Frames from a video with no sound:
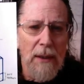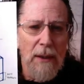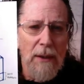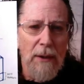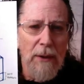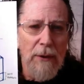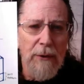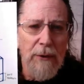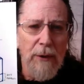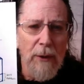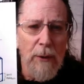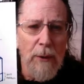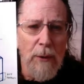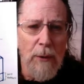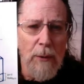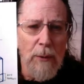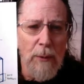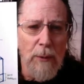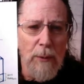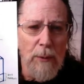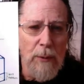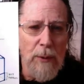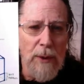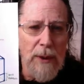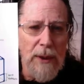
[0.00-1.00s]

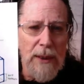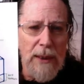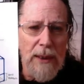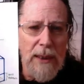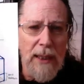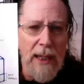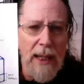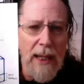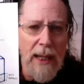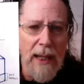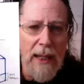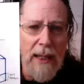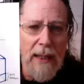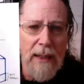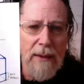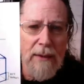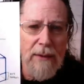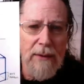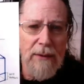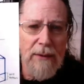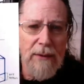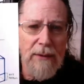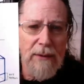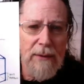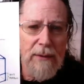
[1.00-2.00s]
So
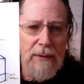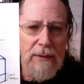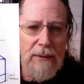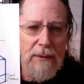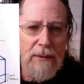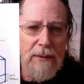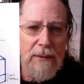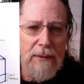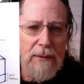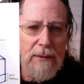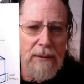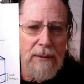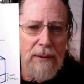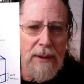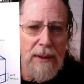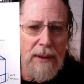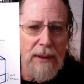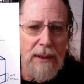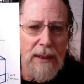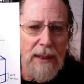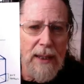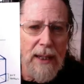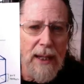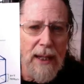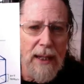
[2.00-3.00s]
yes,
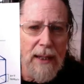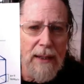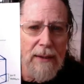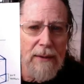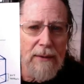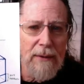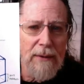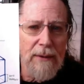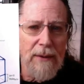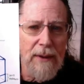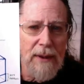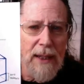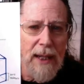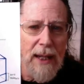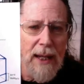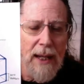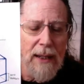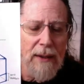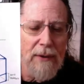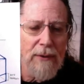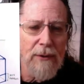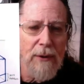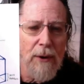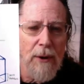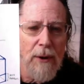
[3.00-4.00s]
yes,
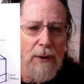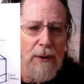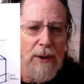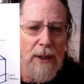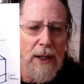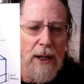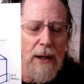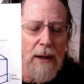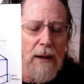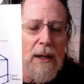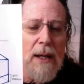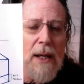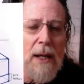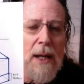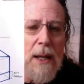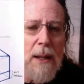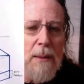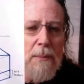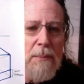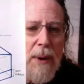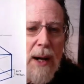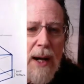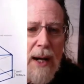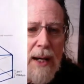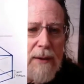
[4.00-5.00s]
yes, all there.
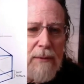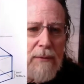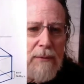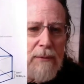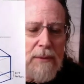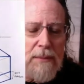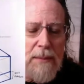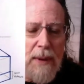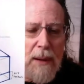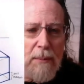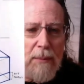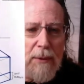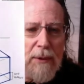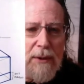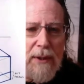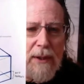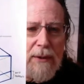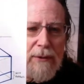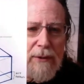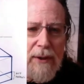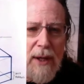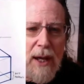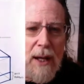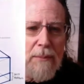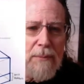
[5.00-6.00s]
But remember,
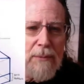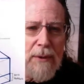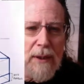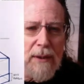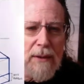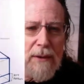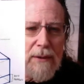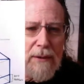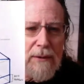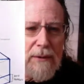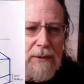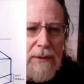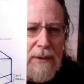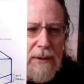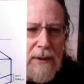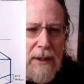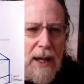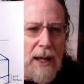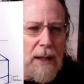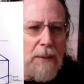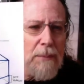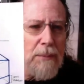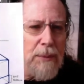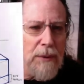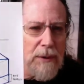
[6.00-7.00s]
this object is
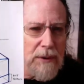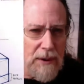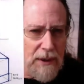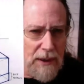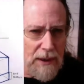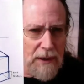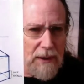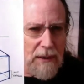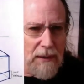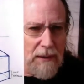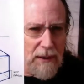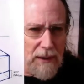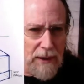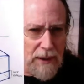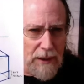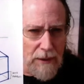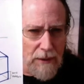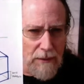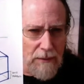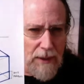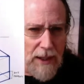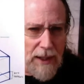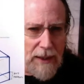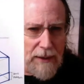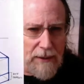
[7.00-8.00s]
not particularly
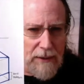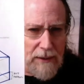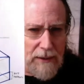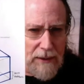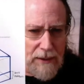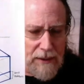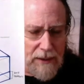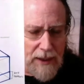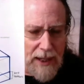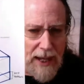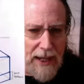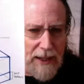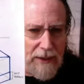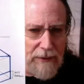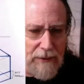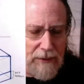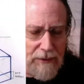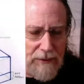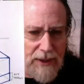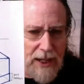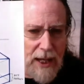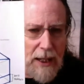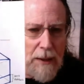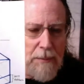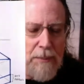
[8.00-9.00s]
correct as
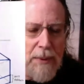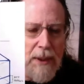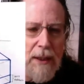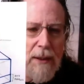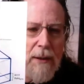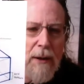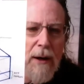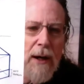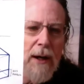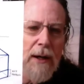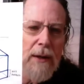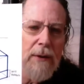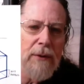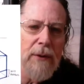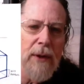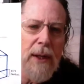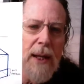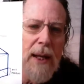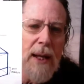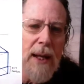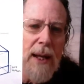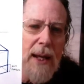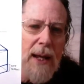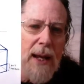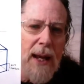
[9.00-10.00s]
of yet because
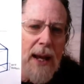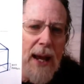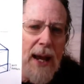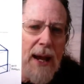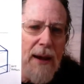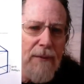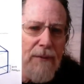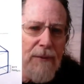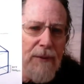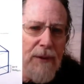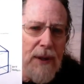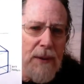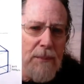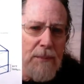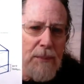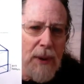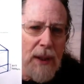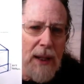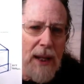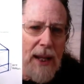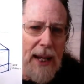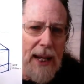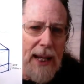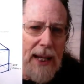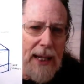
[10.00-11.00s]
every
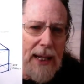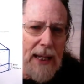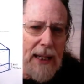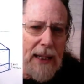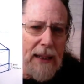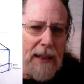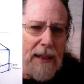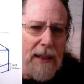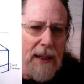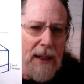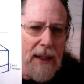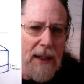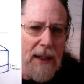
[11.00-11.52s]
plane,